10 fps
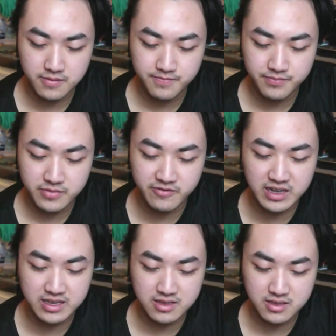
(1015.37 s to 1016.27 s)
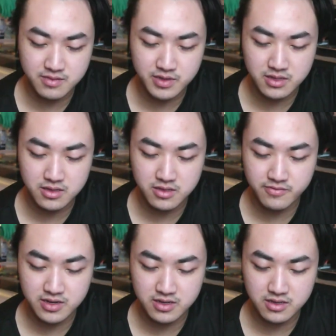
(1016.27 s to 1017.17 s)
vines, but it's
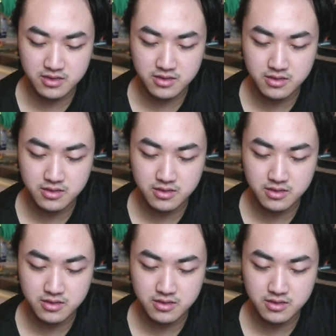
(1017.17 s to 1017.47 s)
fine, I guess.